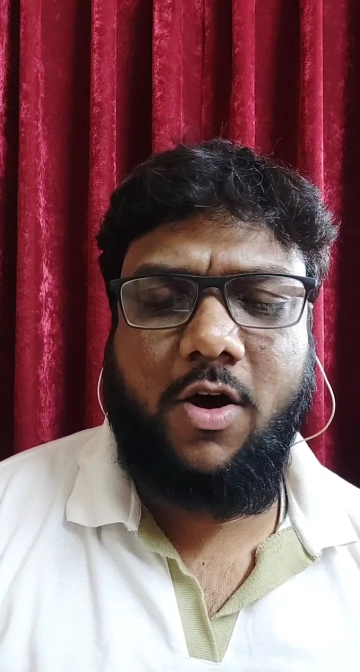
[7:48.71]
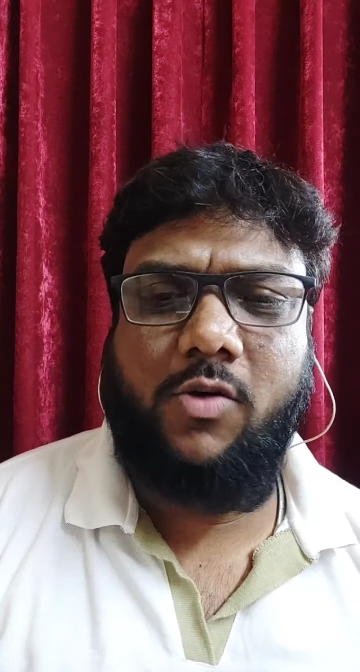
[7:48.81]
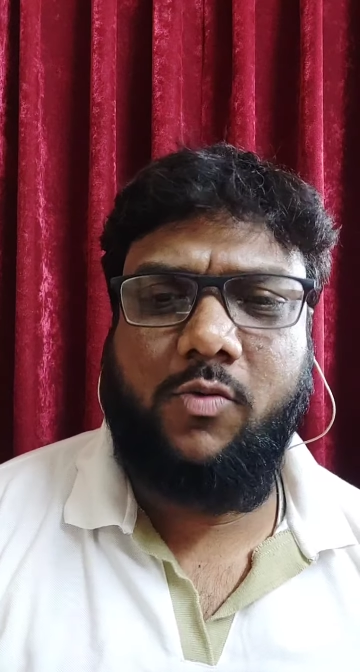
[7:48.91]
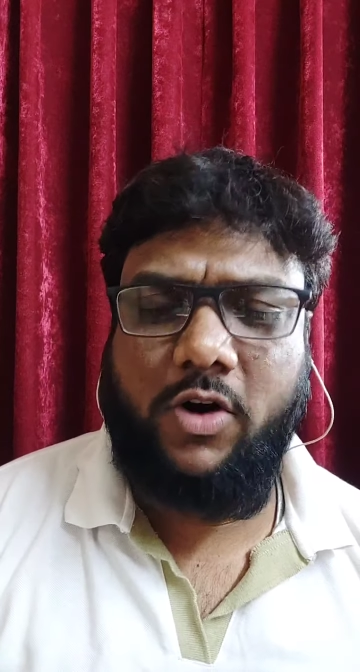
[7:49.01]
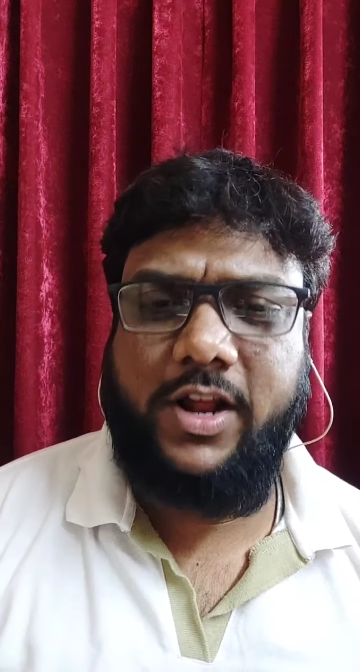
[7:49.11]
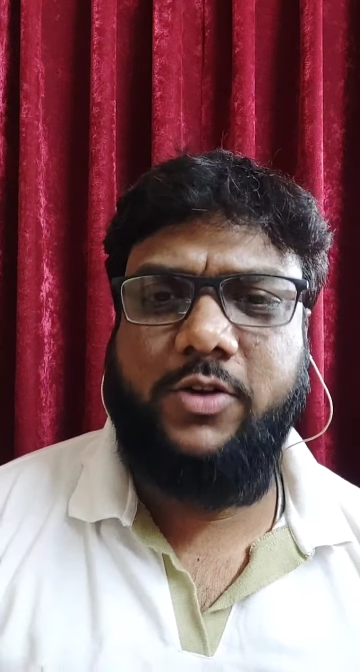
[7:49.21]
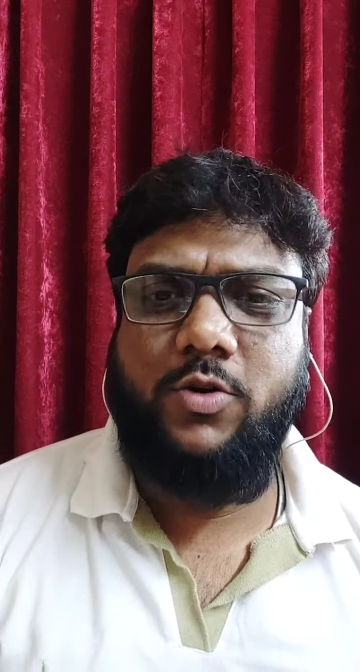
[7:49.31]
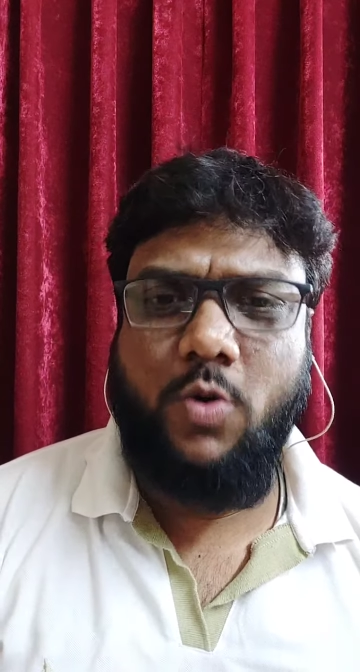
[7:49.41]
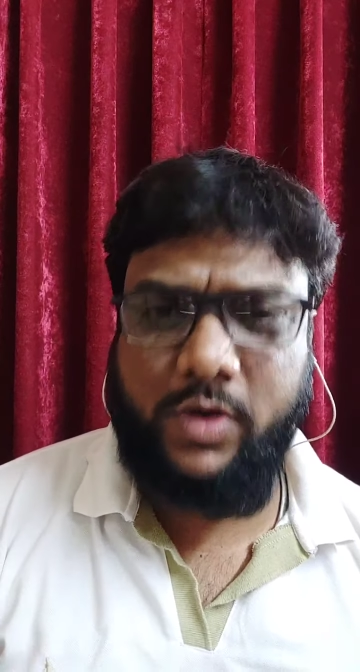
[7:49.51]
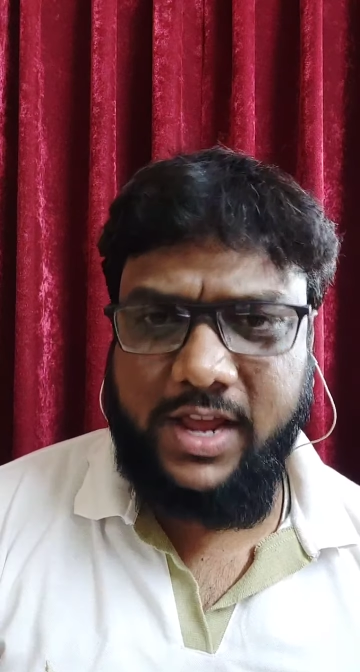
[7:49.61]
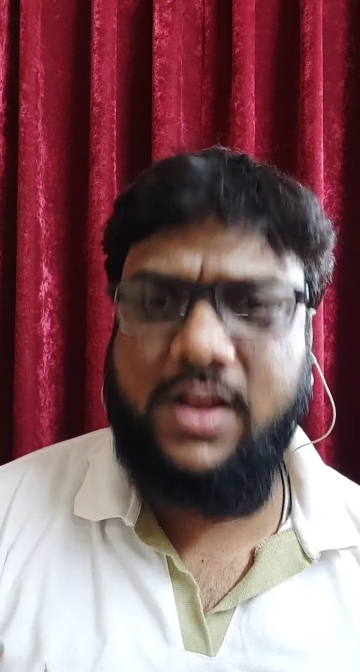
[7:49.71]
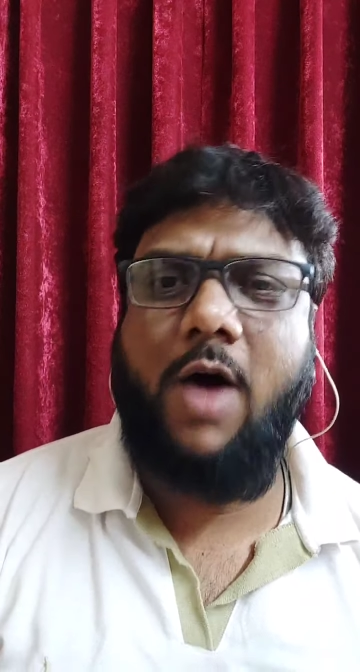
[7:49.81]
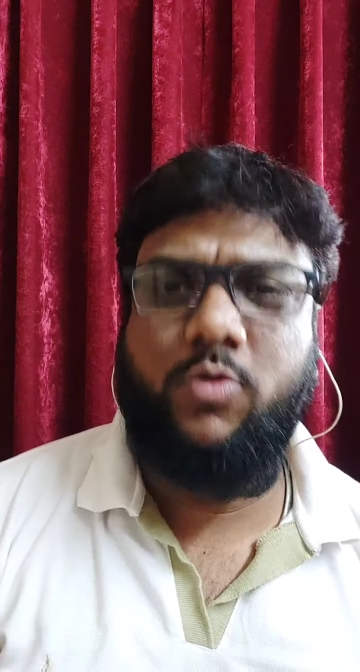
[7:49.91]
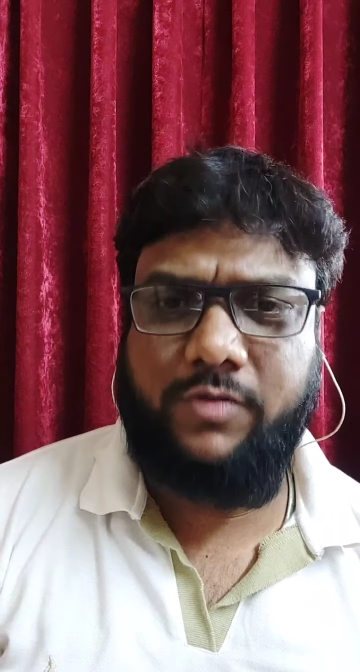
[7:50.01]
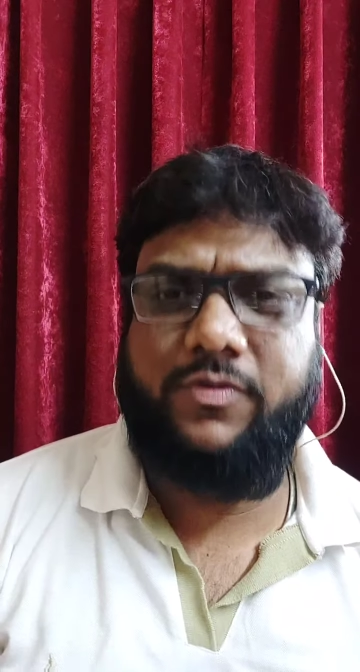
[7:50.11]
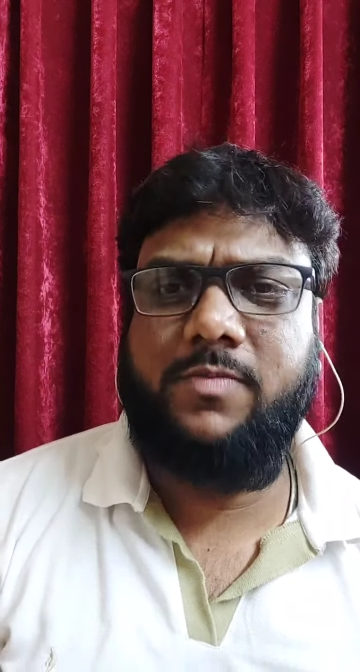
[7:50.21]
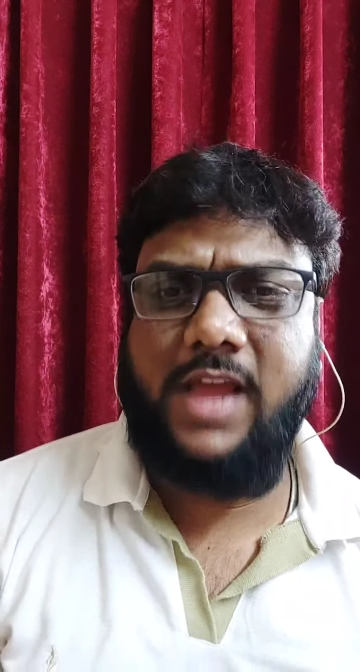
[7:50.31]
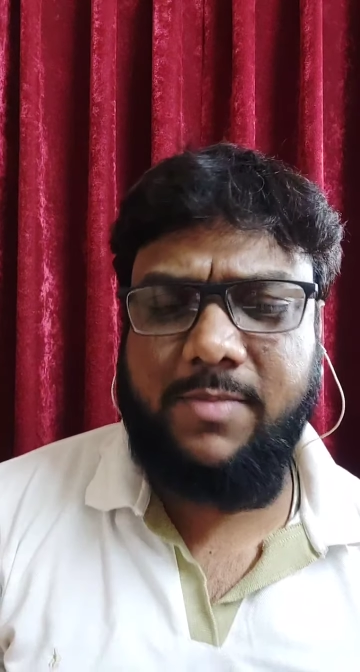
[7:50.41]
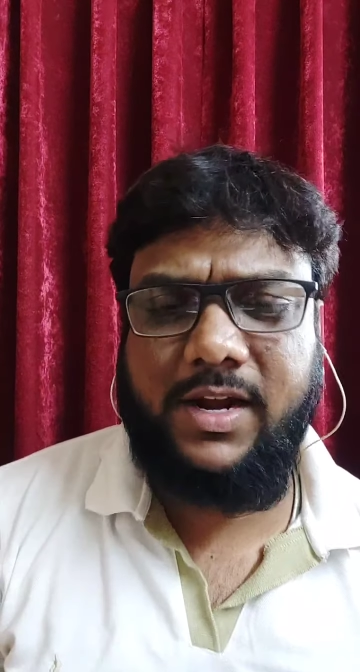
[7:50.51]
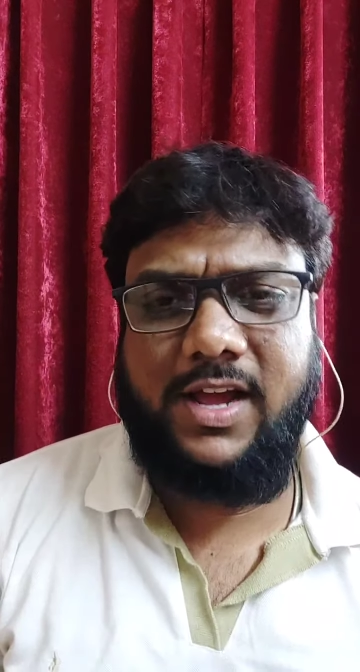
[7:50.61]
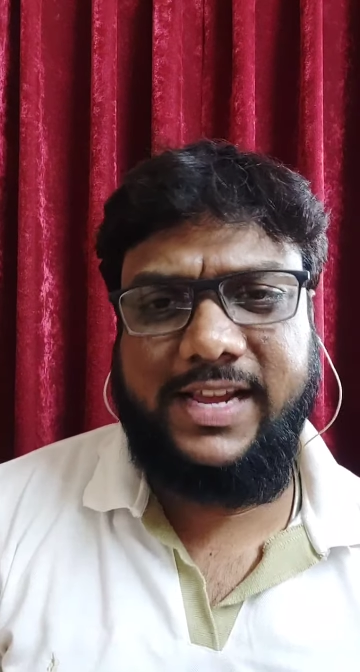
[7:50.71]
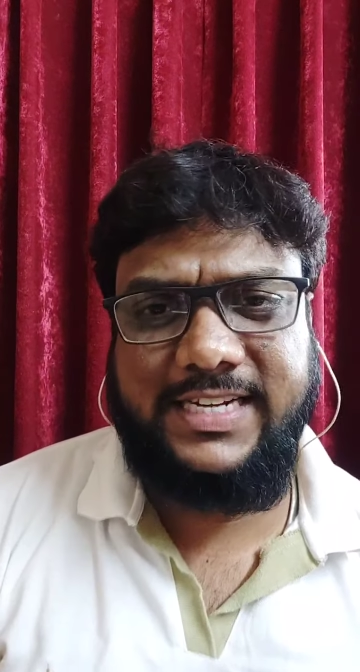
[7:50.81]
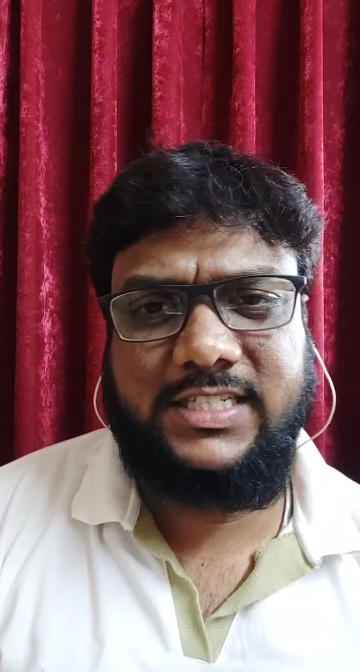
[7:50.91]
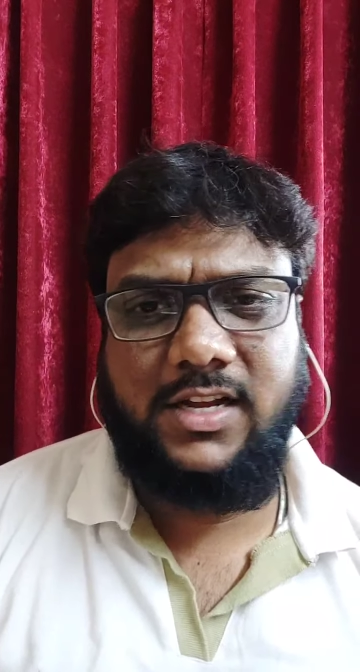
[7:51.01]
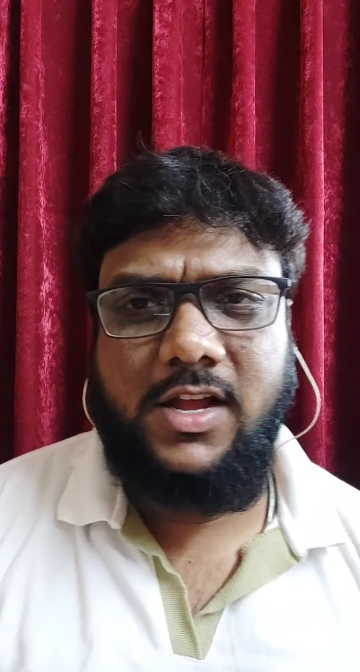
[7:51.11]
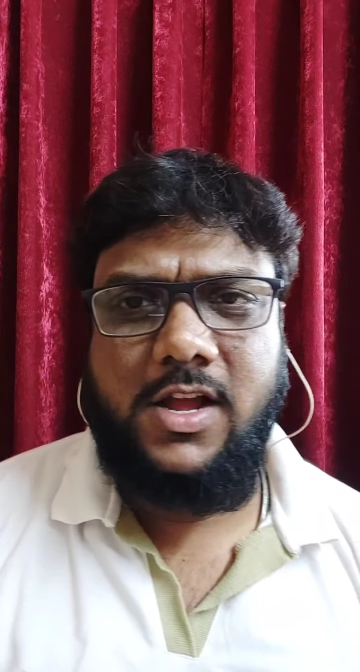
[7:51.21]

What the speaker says: or what are you looking out of a camera, is